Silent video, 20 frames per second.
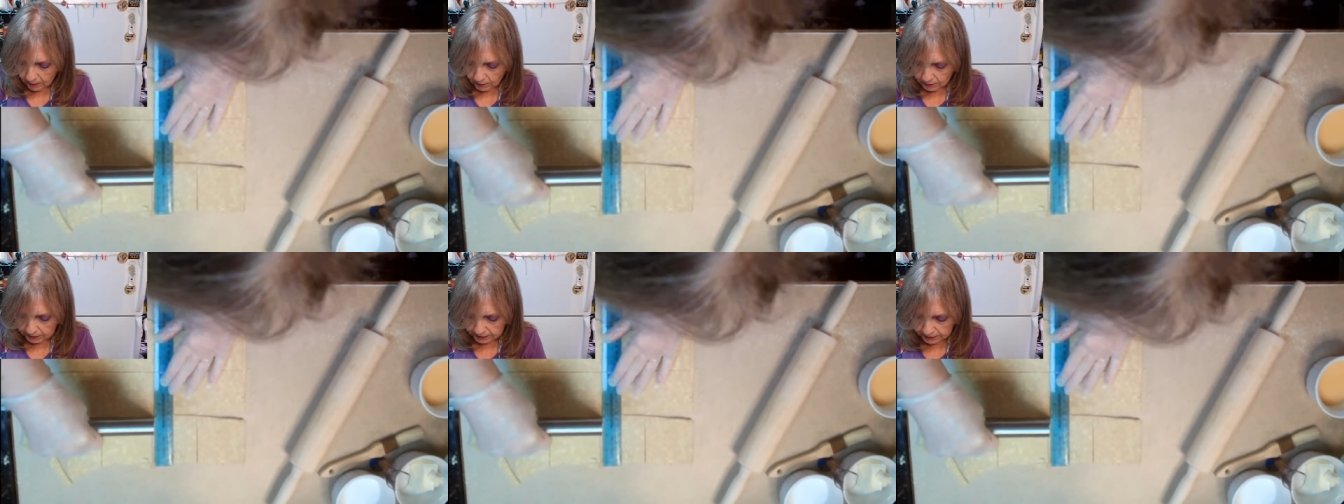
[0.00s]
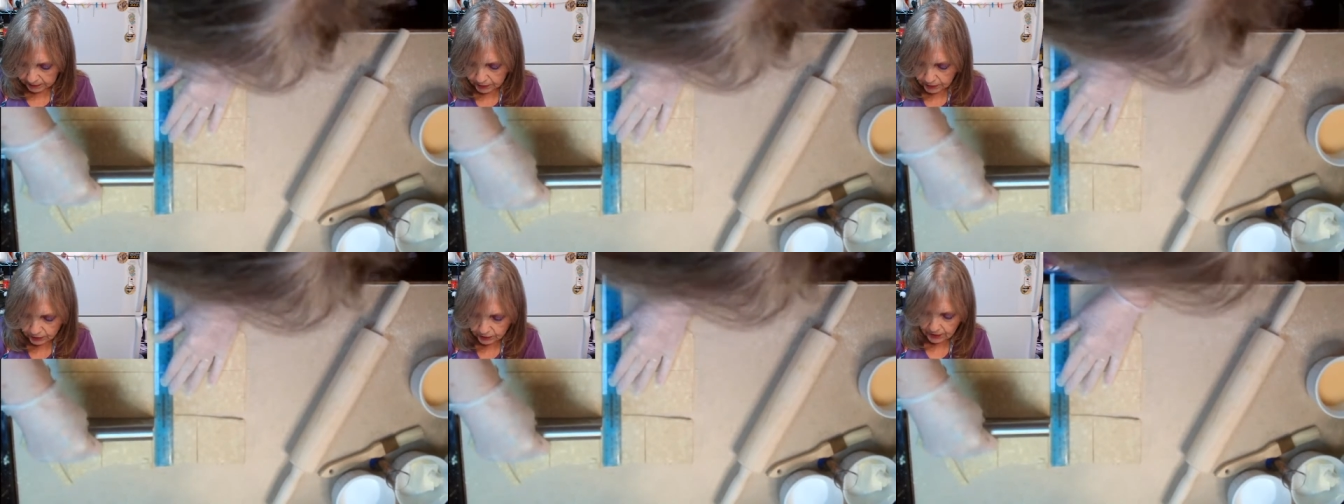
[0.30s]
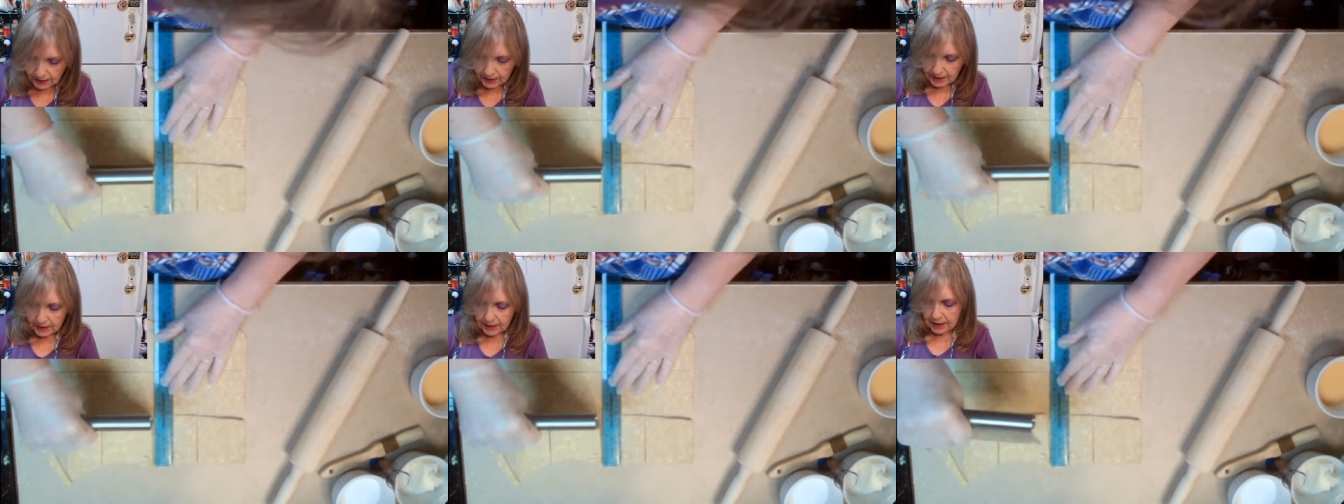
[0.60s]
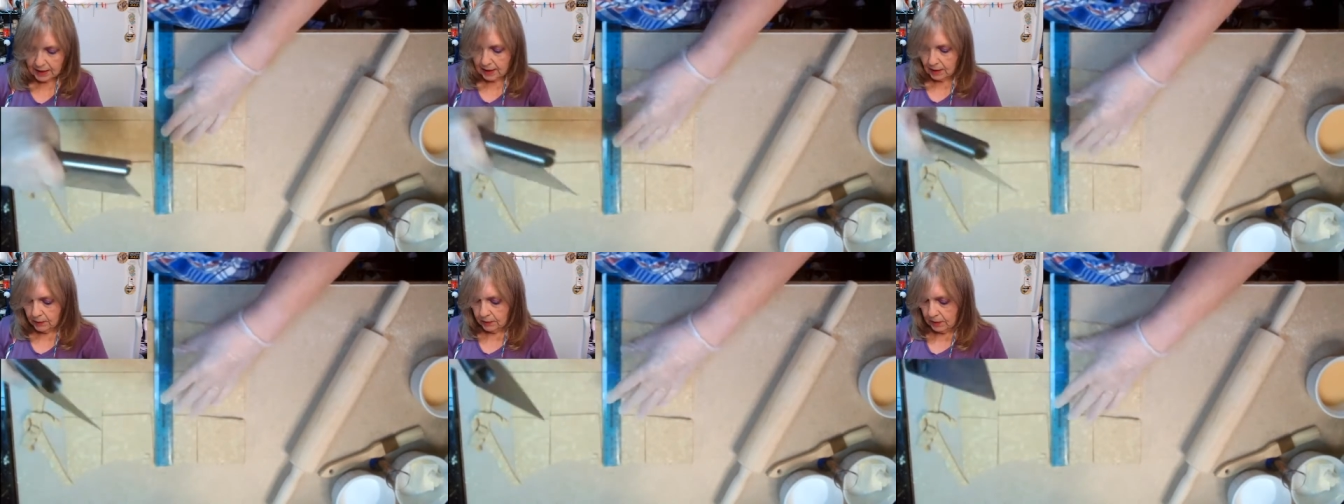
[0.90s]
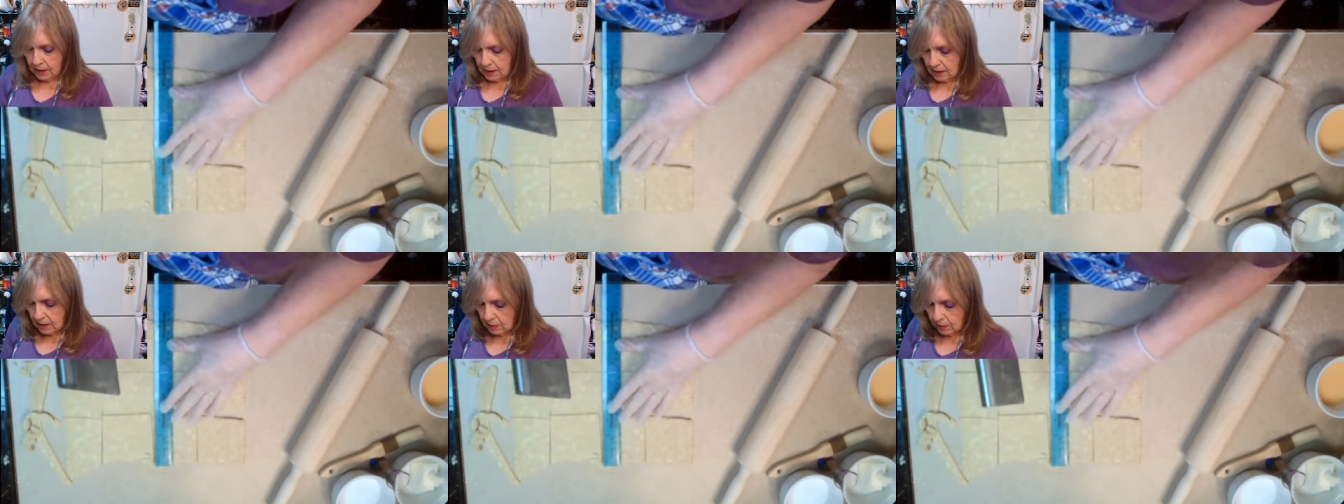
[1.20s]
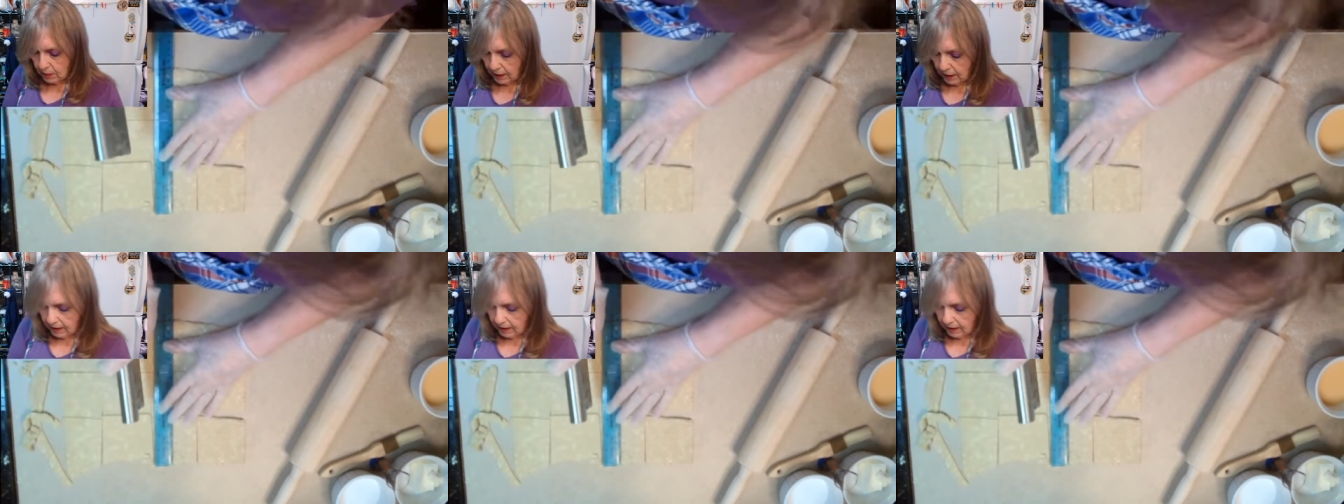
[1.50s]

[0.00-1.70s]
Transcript: We will straighten it out this